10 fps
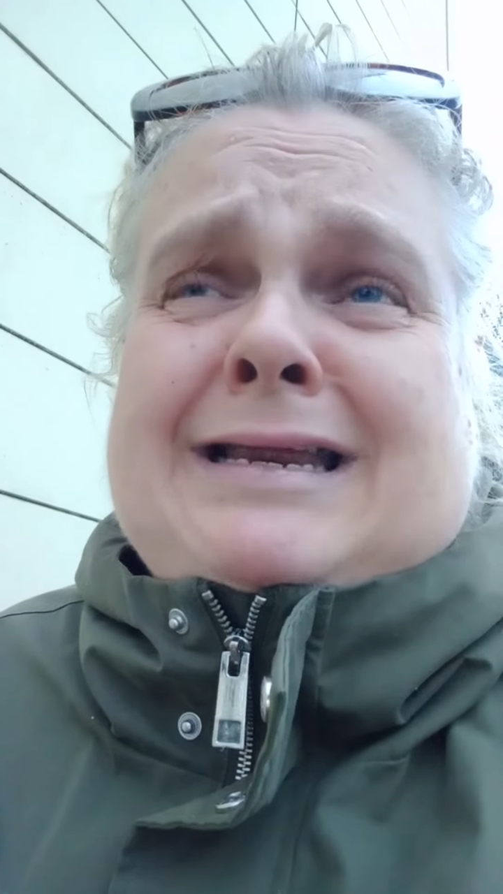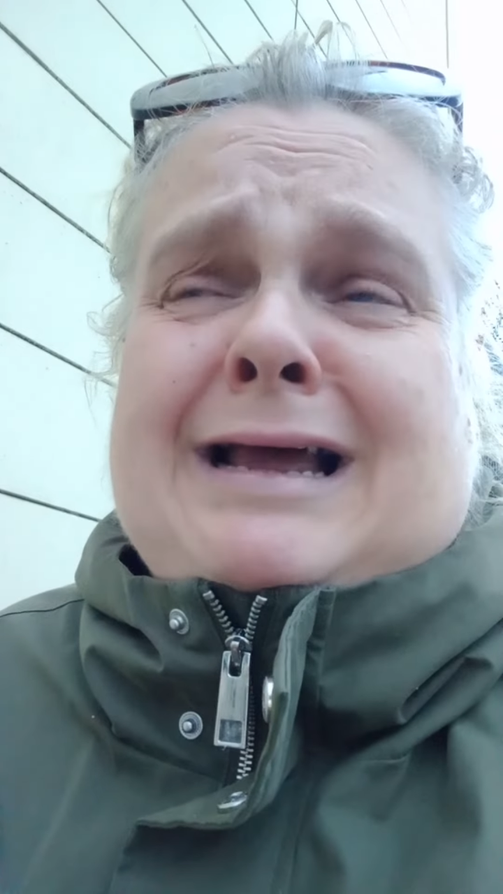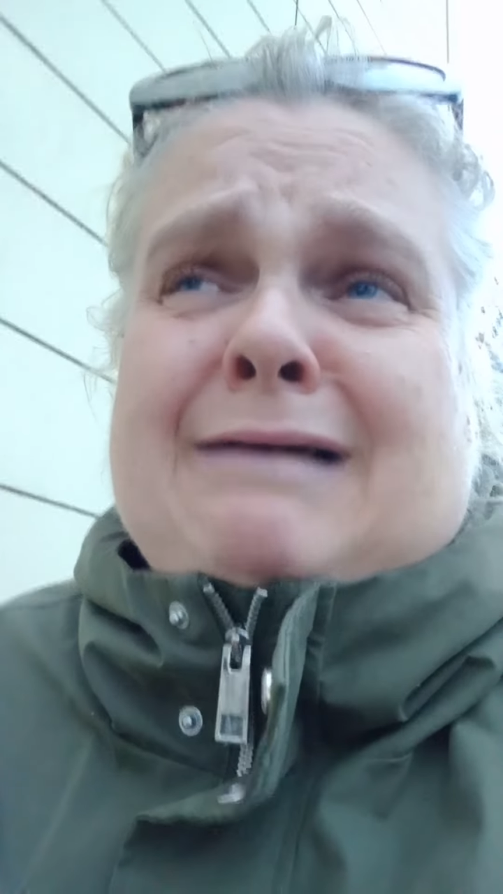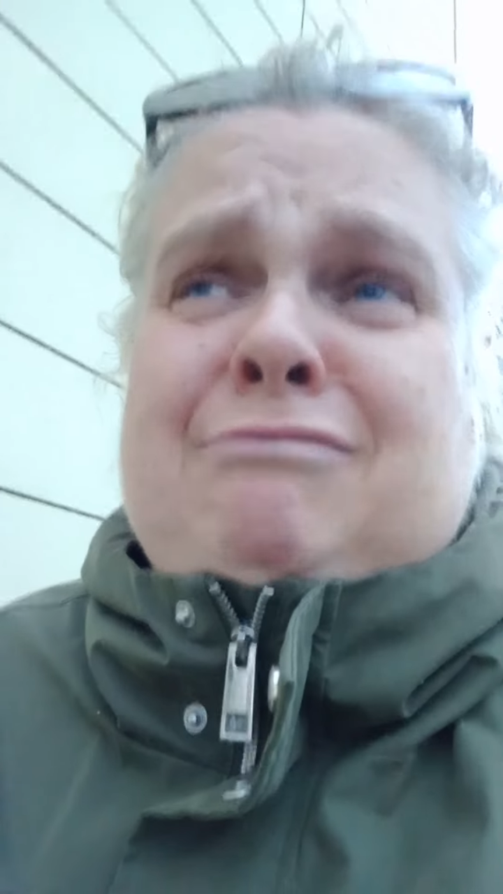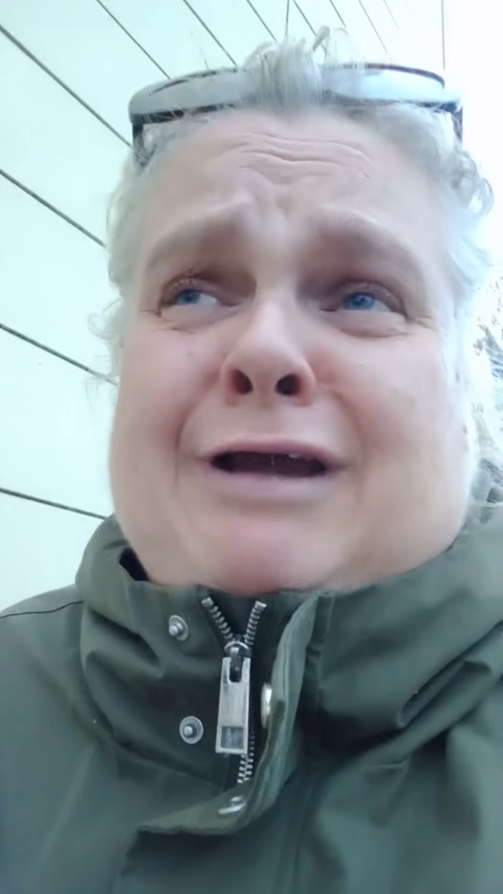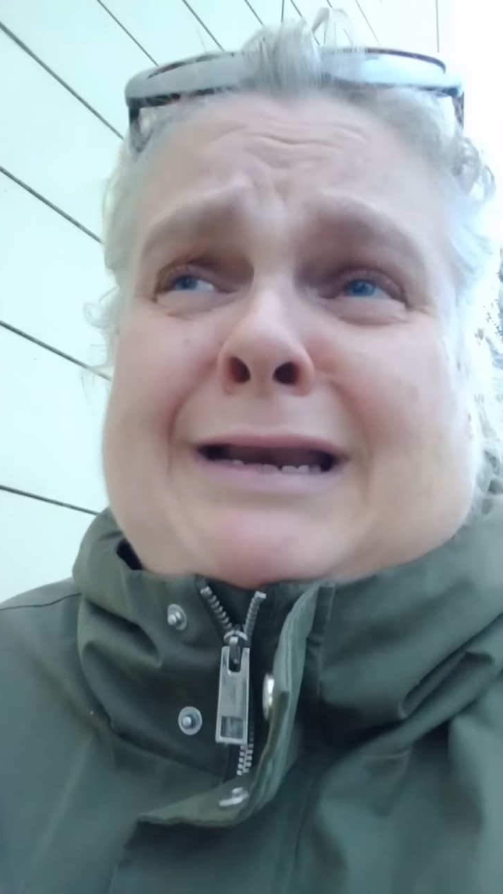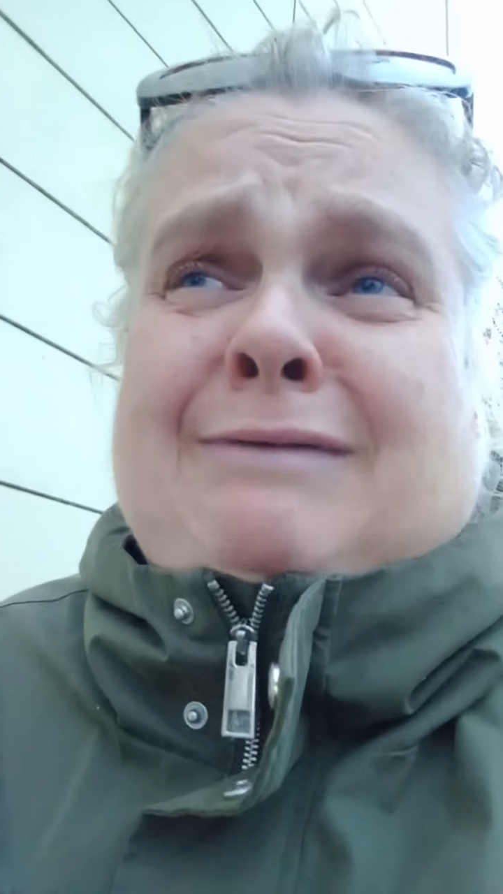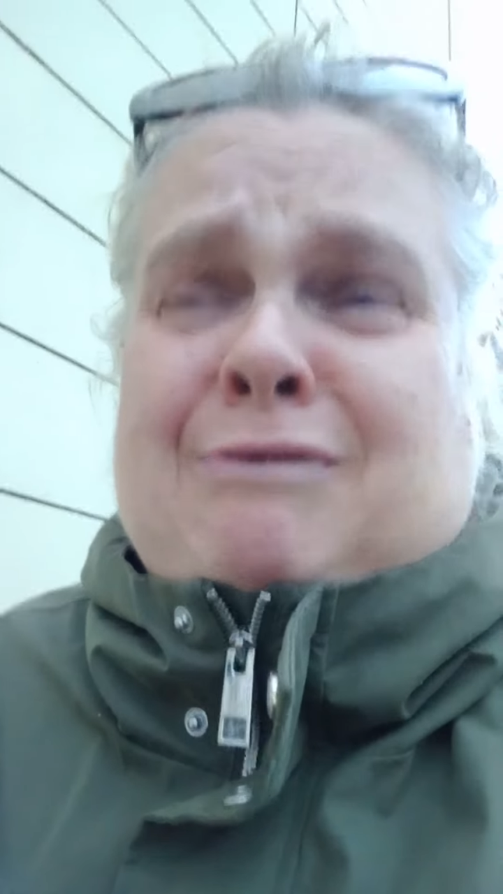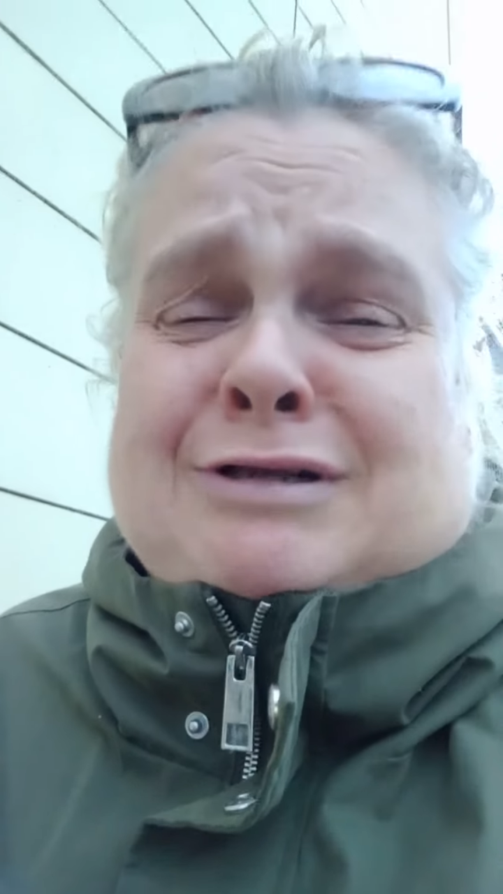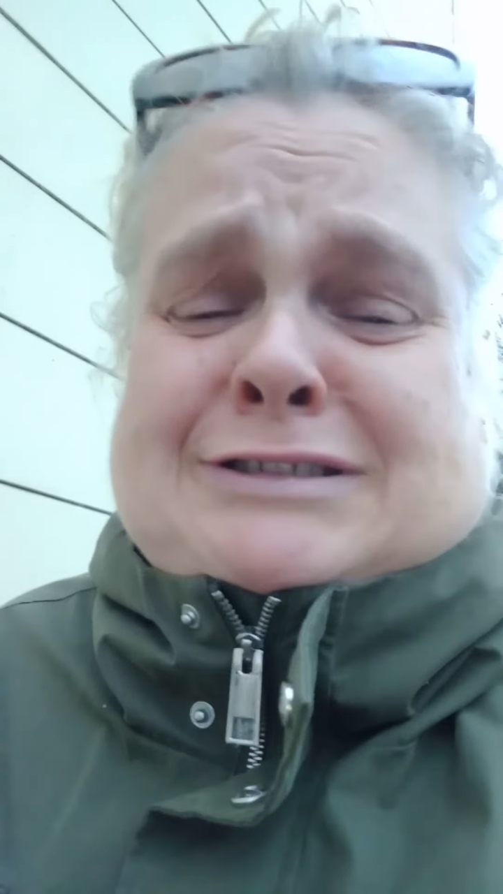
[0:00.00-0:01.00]
I
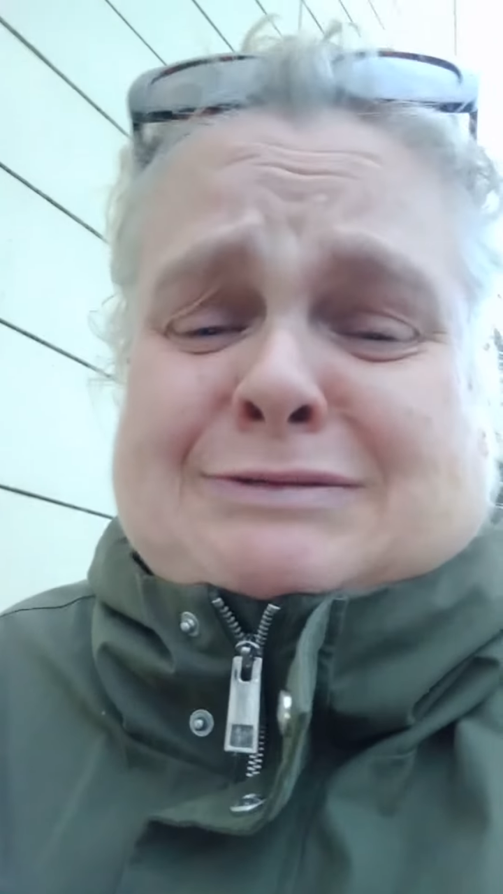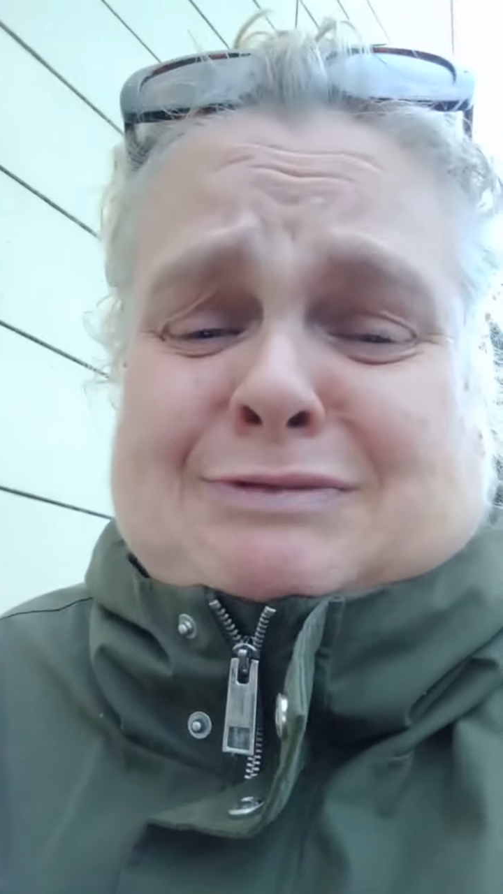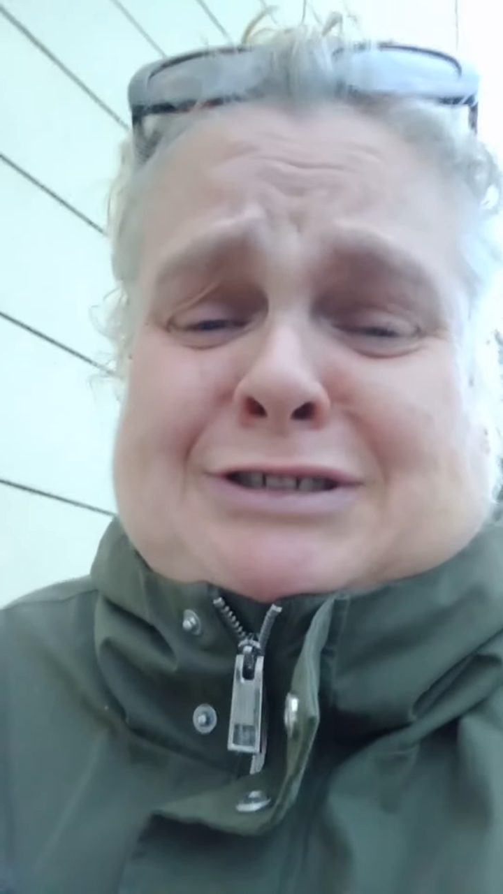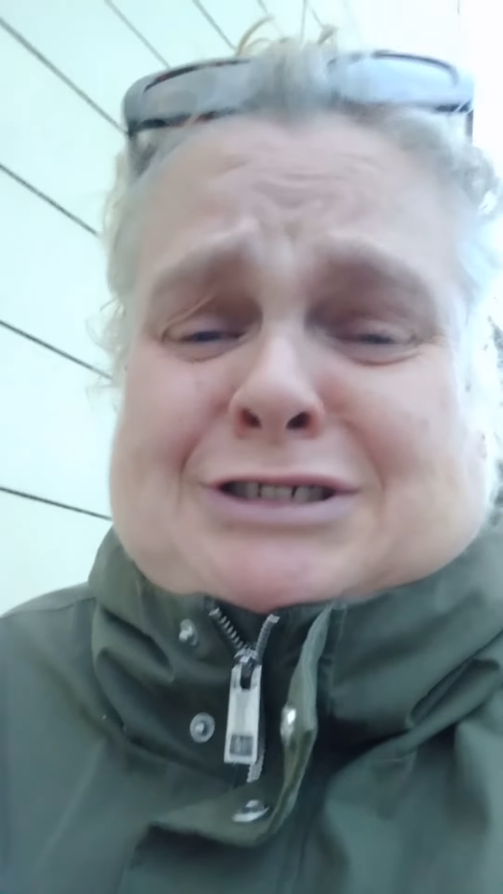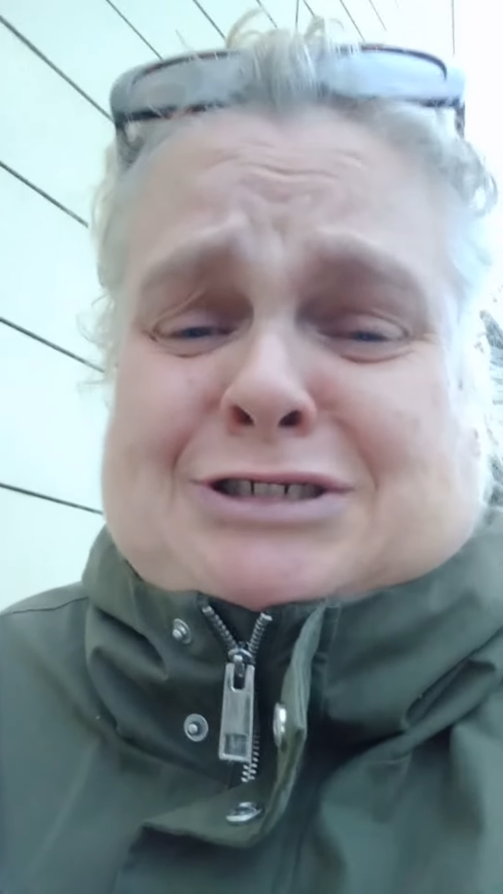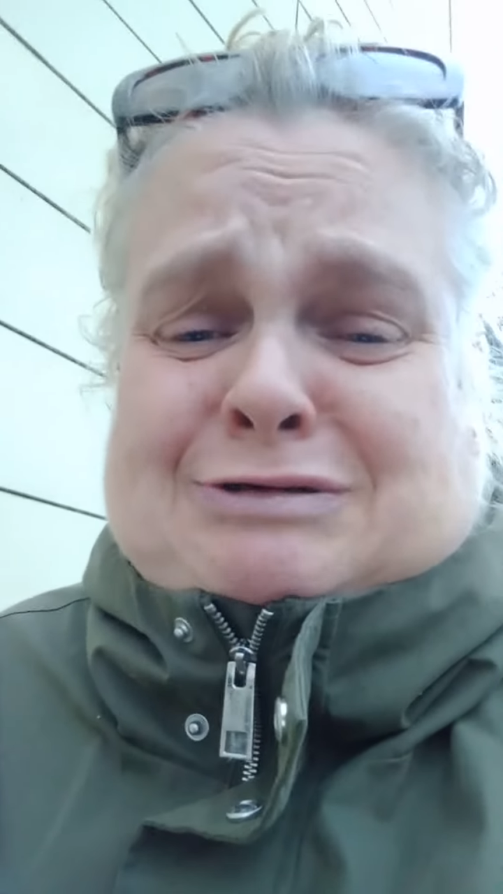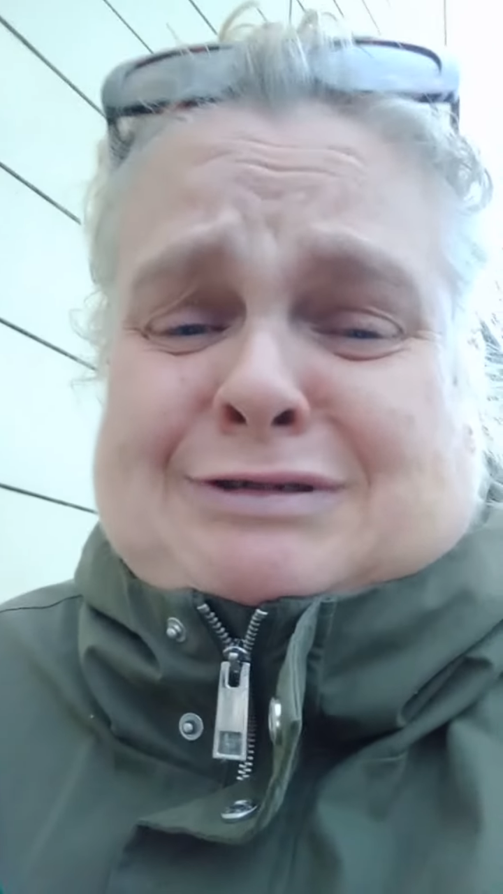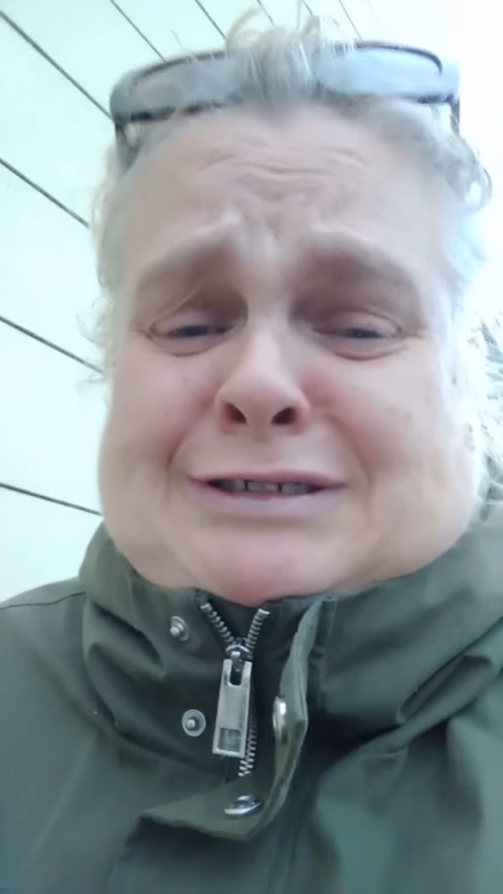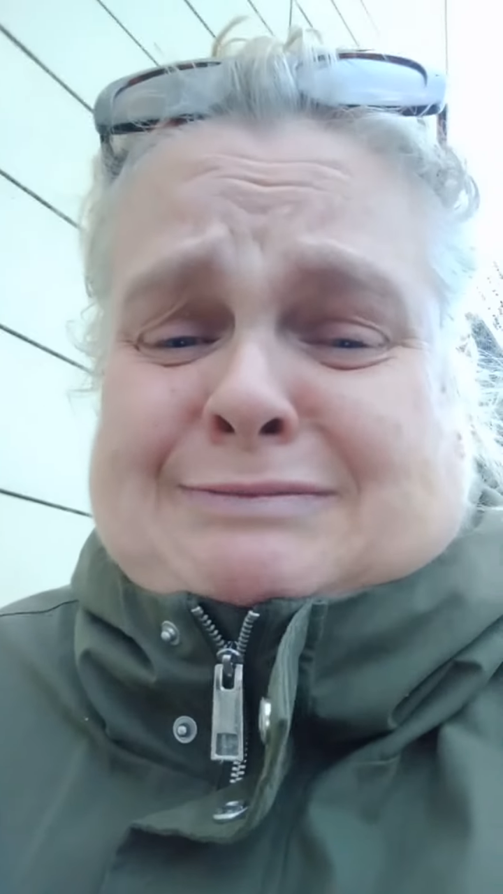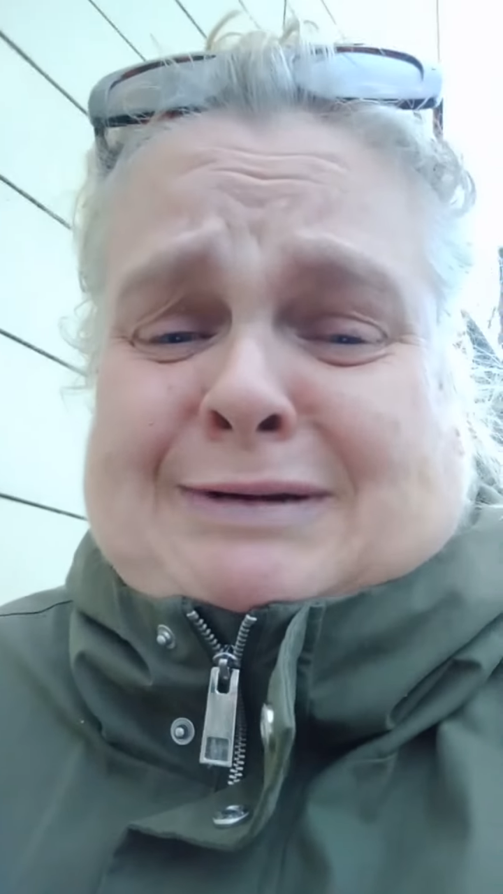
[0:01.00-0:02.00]
really want someone to do
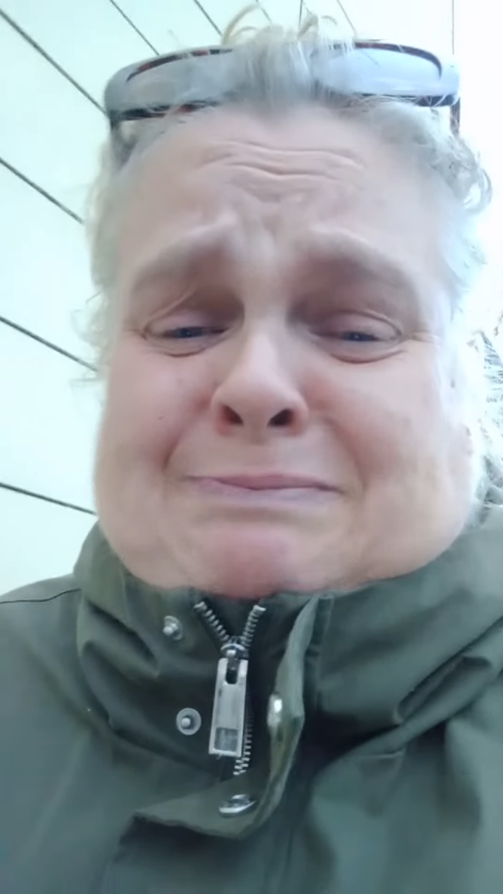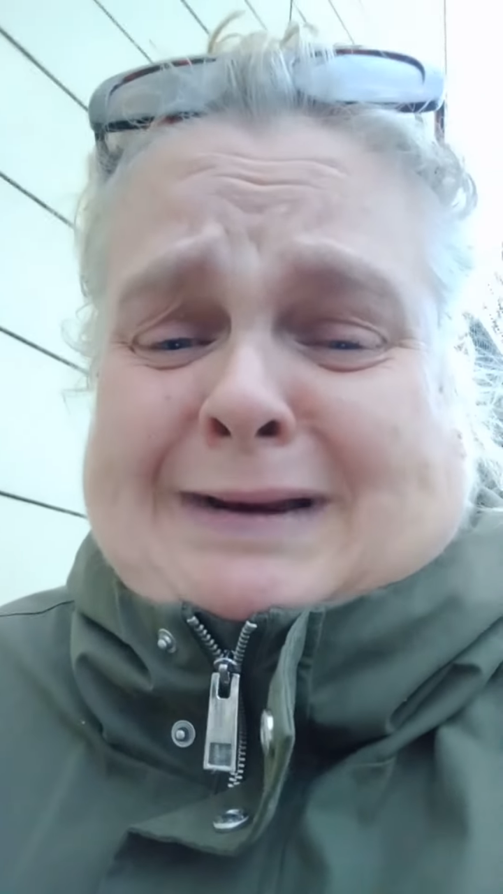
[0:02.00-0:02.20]
something.